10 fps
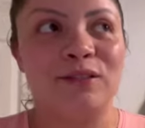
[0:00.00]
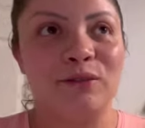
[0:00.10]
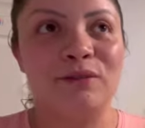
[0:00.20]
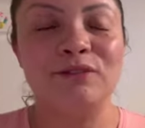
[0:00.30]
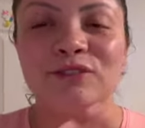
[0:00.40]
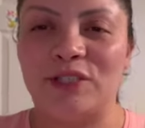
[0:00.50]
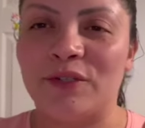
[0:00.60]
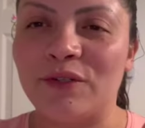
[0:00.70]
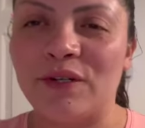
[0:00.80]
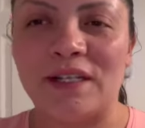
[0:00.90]
don't
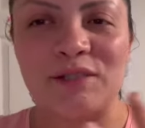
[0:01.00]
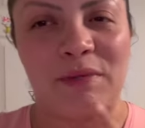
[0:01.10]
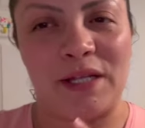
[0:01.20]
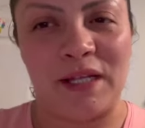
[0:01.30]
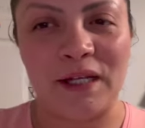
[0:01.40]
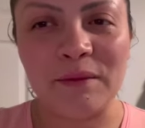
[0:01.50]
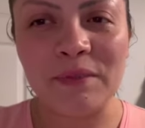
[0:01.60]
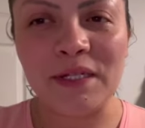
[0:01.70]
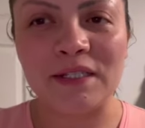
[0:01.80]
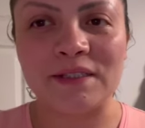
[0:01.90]
consider her as my aunt
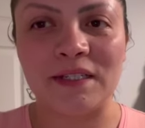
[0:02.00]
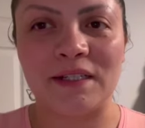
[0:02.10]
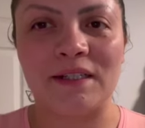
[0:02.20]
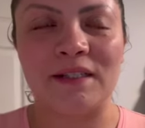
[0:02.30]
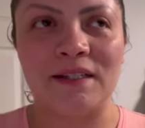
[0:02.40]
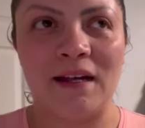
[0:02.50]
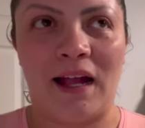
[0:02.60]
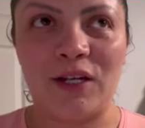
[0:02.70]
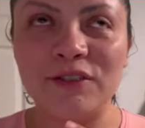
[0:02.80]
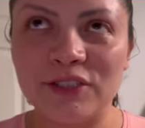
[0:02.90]
because like
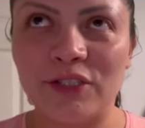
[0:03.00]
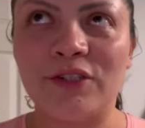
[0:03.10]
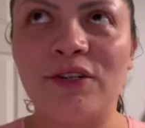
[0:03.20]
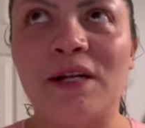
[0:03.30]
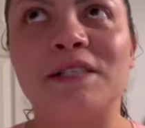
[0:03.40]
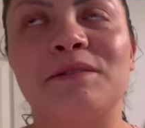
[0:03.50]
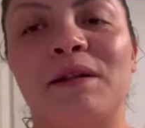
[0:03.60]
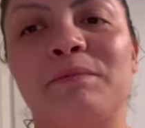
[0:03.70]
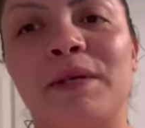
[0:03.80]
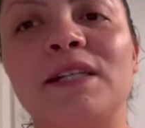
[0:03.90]
I consider her as
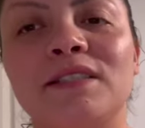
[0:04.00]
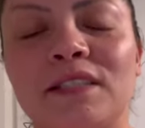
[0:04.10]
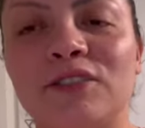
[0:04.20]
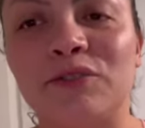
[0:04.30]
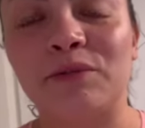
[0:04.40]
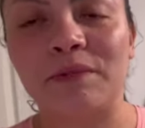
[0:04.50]
my big sister,